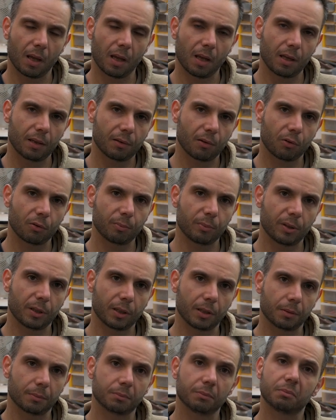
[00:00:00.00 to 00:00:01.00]
He told
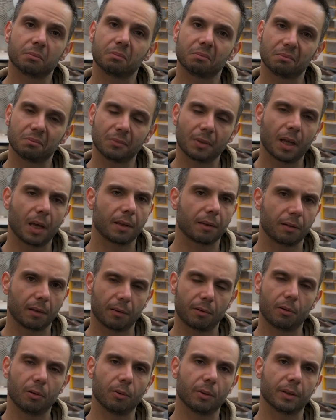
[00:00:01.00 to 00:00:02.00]
me, yes,
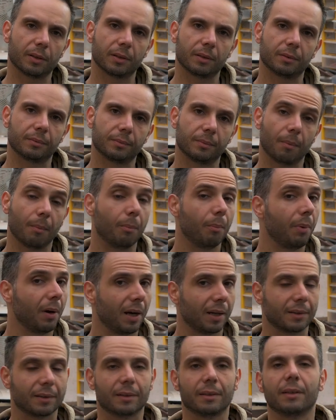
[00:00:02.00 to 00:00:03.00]
let's do it,
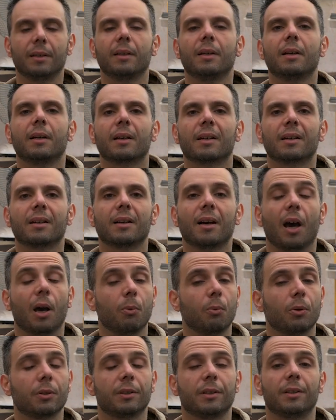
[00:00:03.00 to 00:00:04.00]
but I
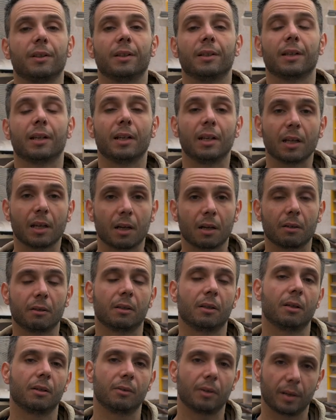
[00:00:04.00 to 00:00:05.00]
want it in
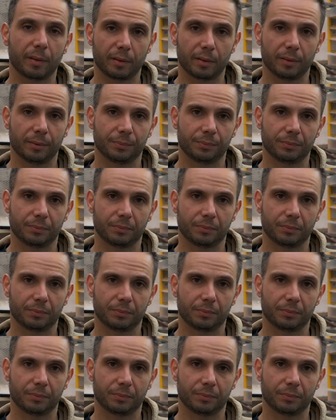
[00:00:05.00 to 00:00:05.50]
clear resin.